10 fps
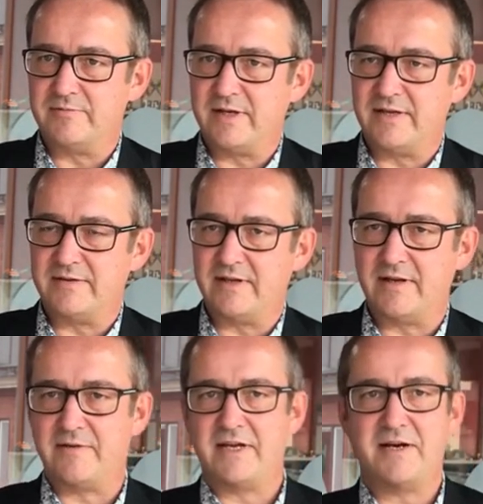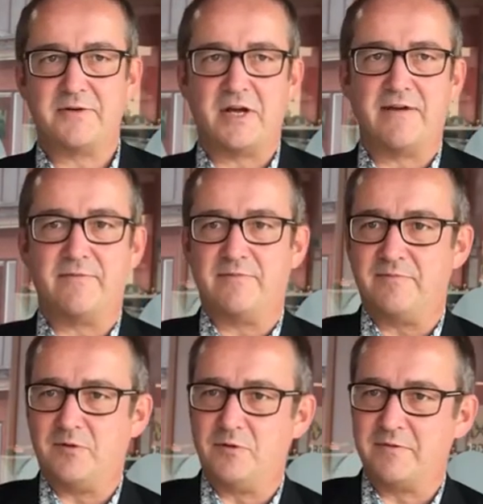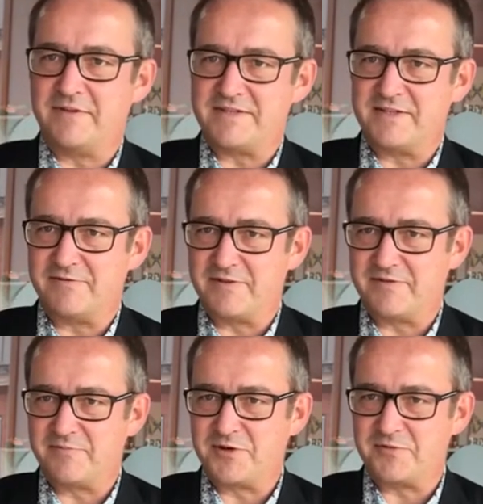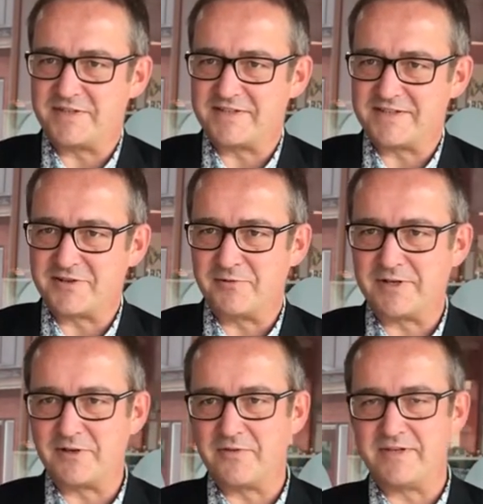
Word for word: And uh, here you have all of these different processes going on.